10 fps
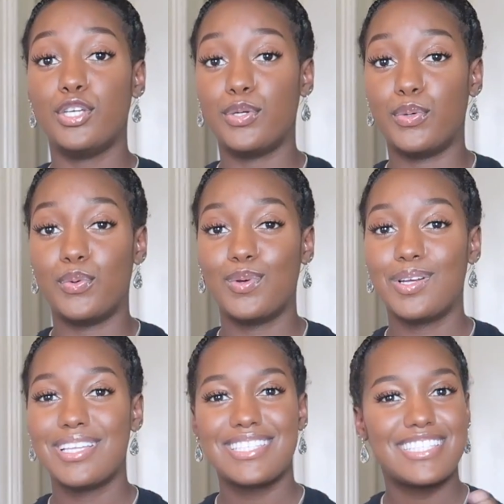do,
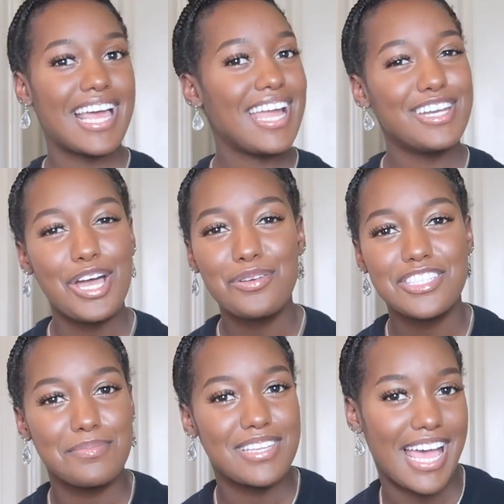say no
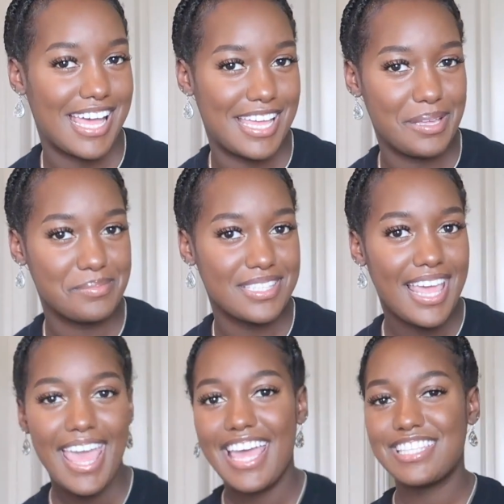sometimes.
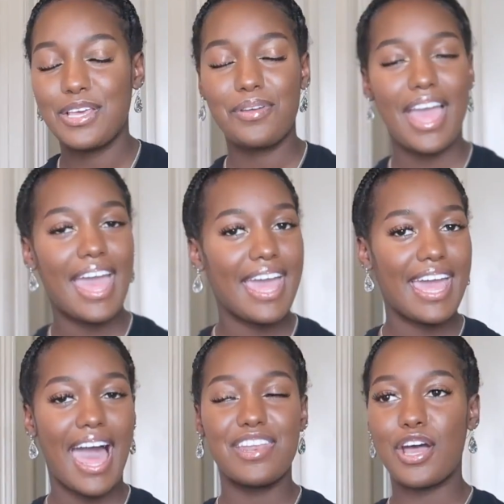It's
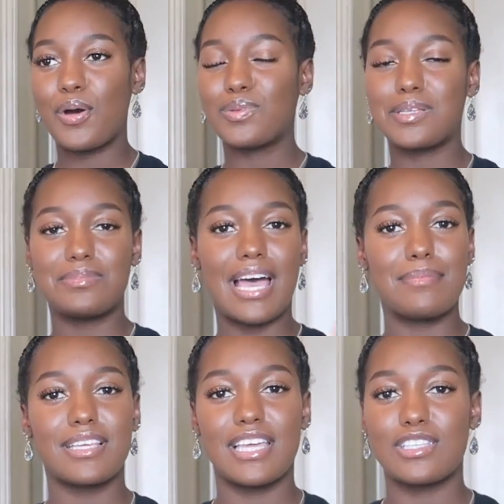okay, I know
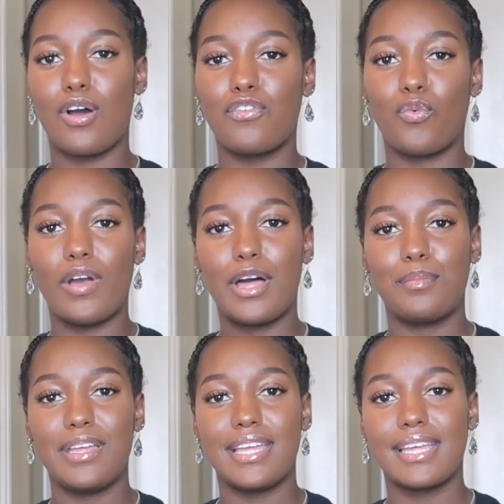sometimes it gets
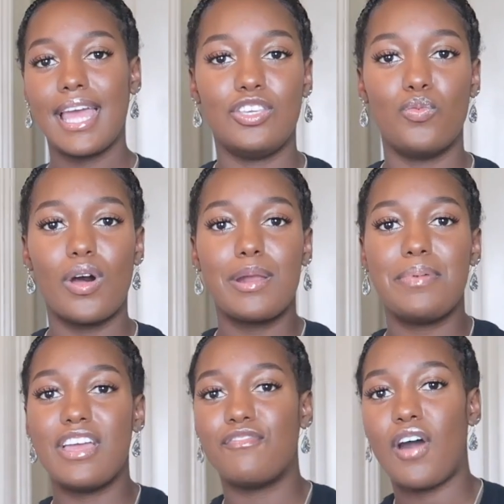overwhelming. You wanna
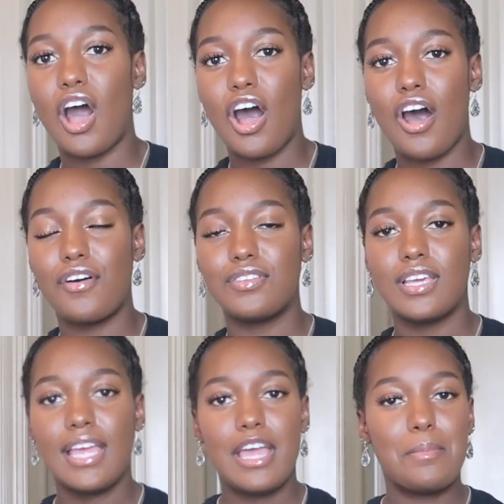be involved,
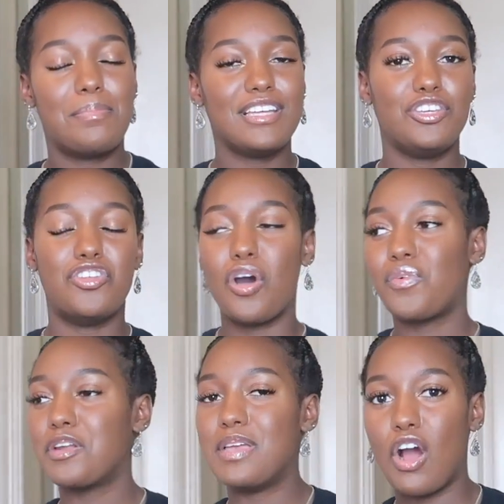but you don't
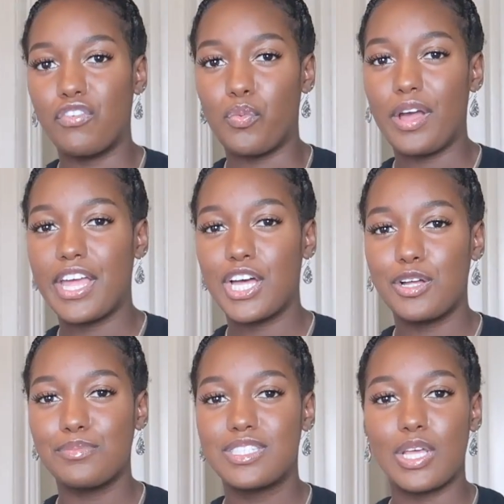want to be
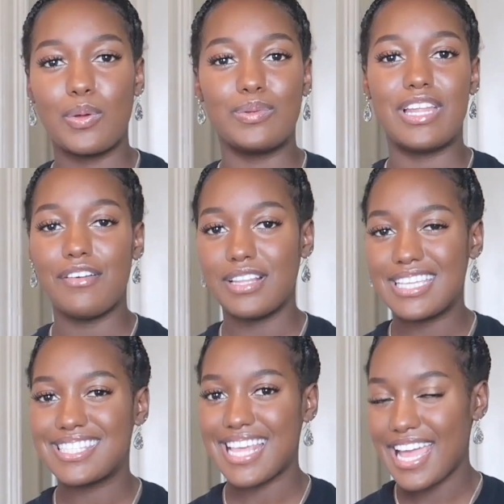overwhelmed, so definitely
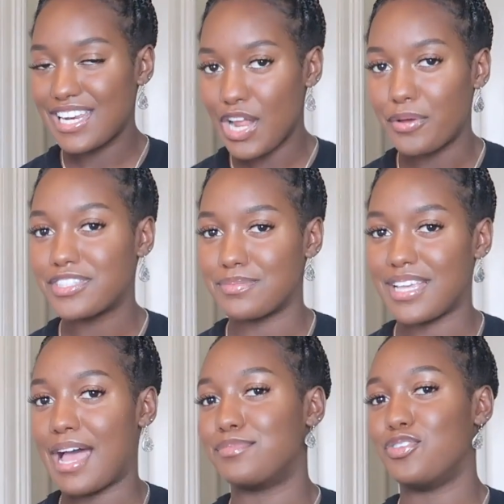say no
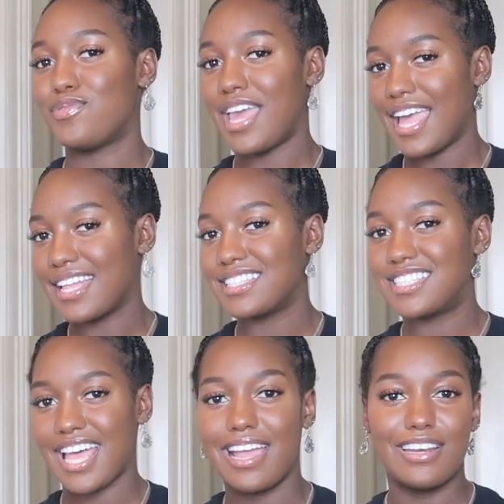sometimes. You can
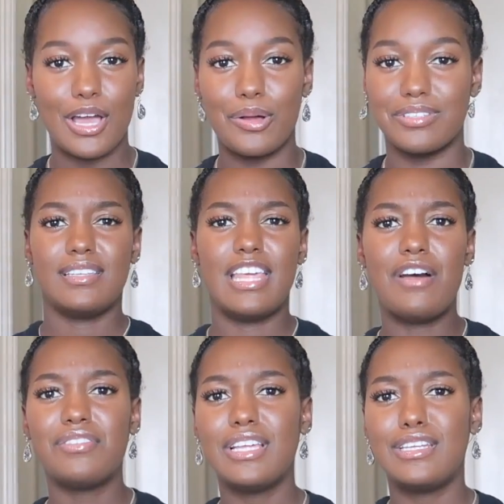say no.
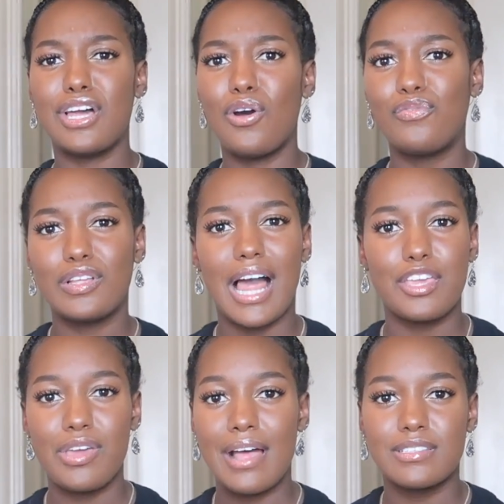Definitely don't feel
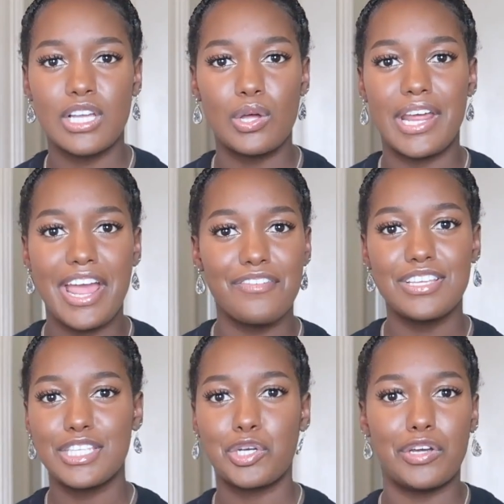like you have to go to
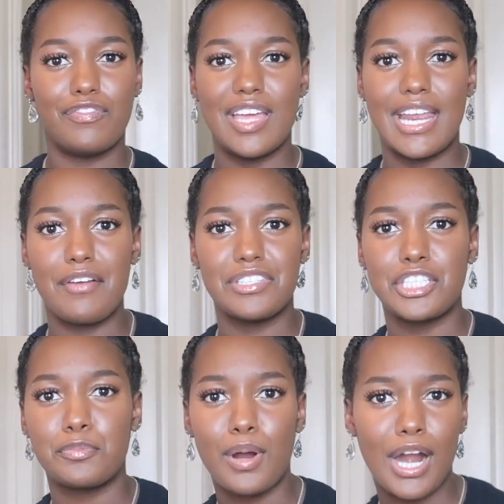every single event, every
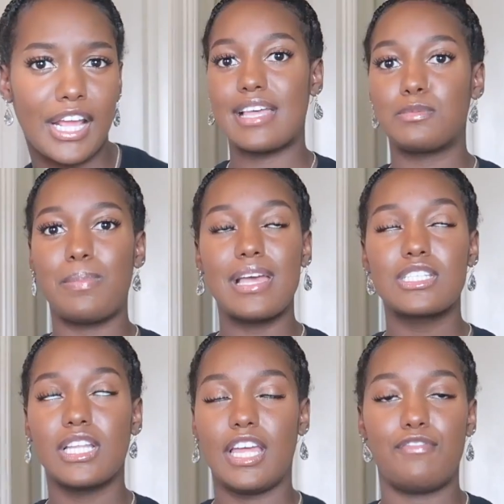single party,
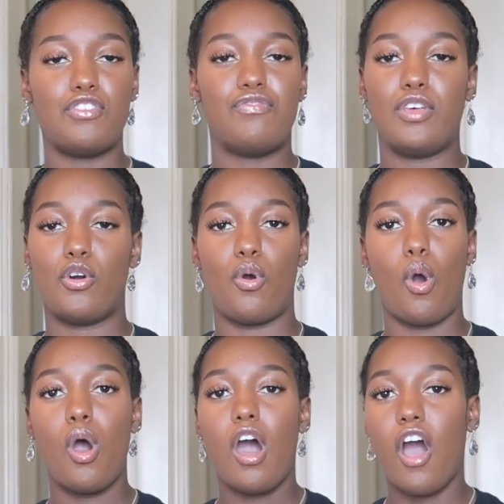especially if you
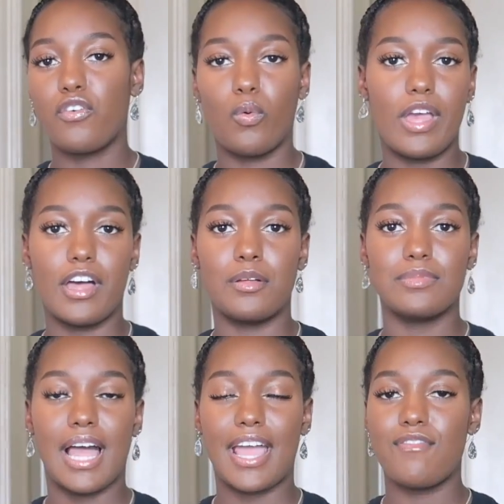feel
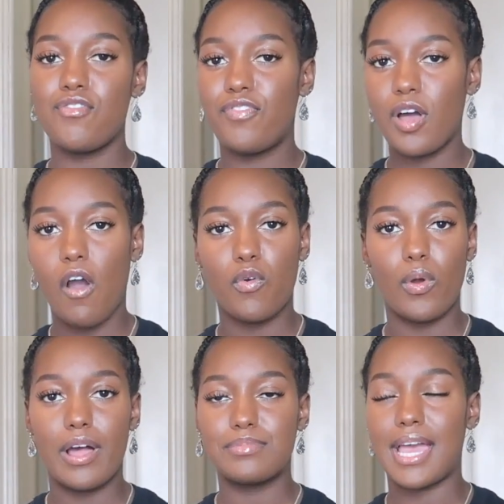overwhelmed. Like, if you feel
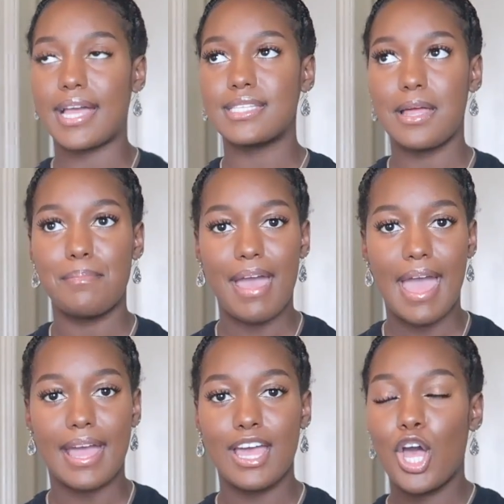overwhelmed, take a step
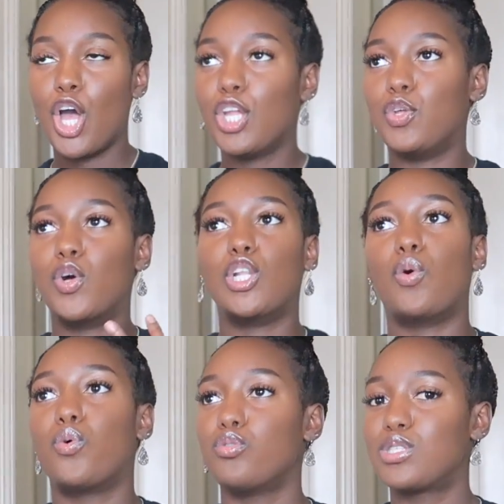back, do a
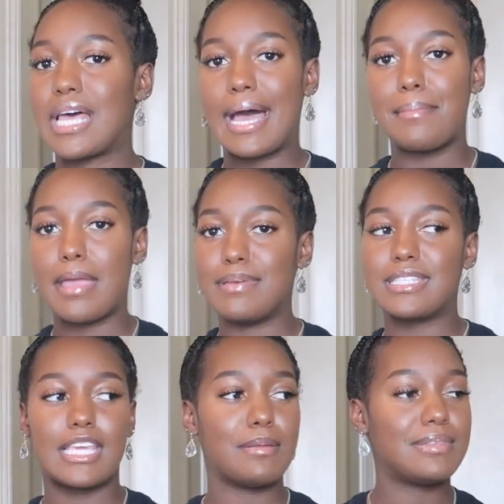little woosah, maybe
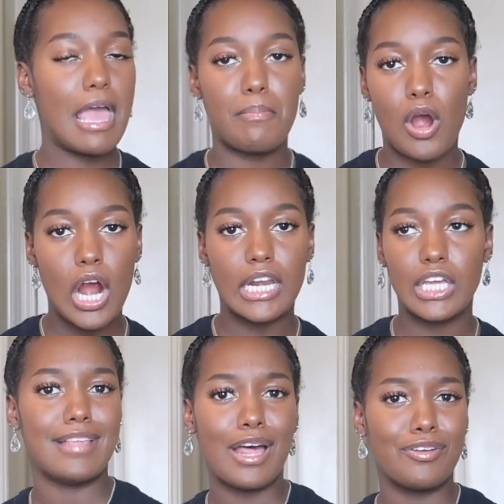skip that party,
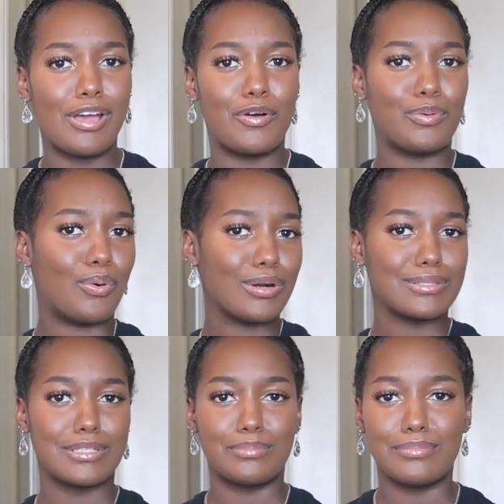I don't know,
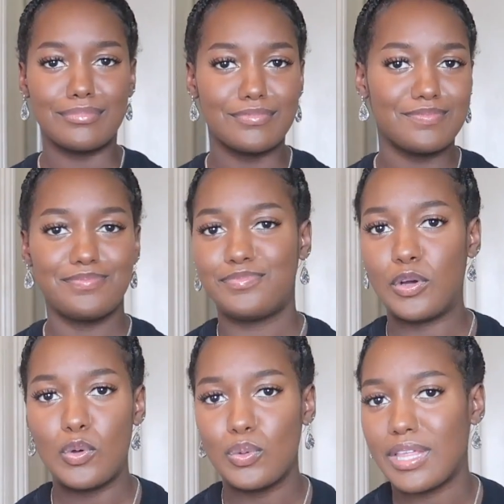order some
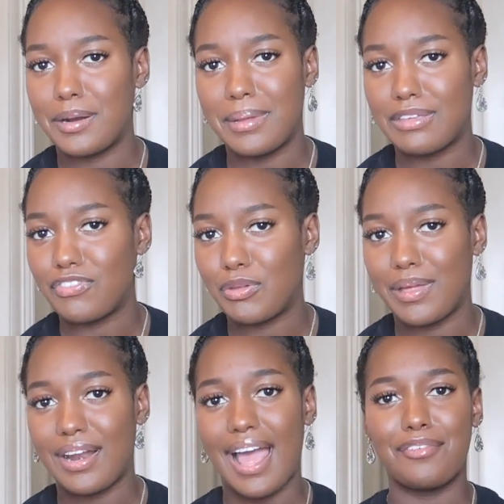food that'll make you feel
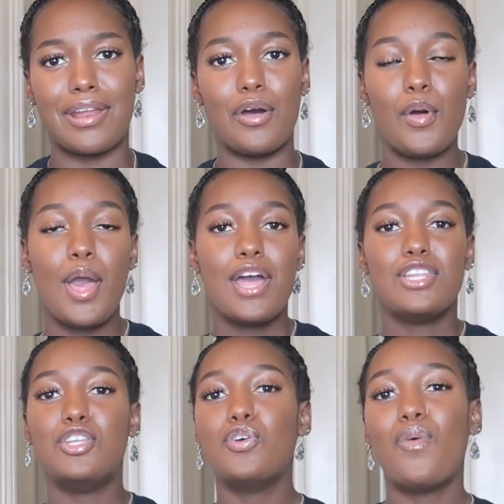better. I don't know.
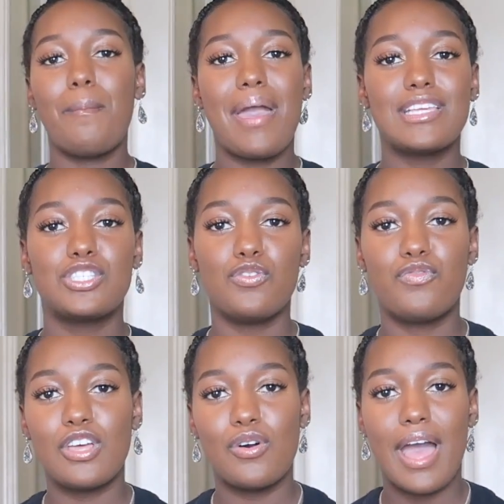Do what makes you
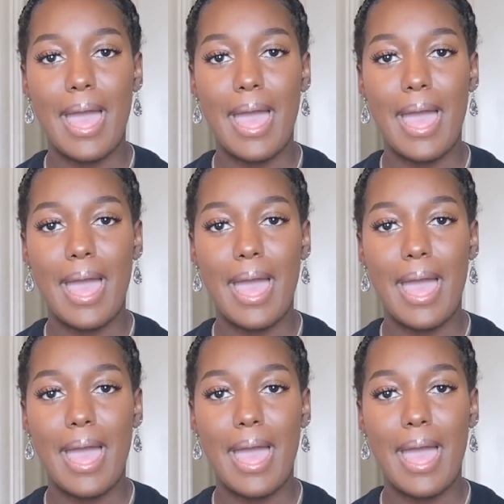feel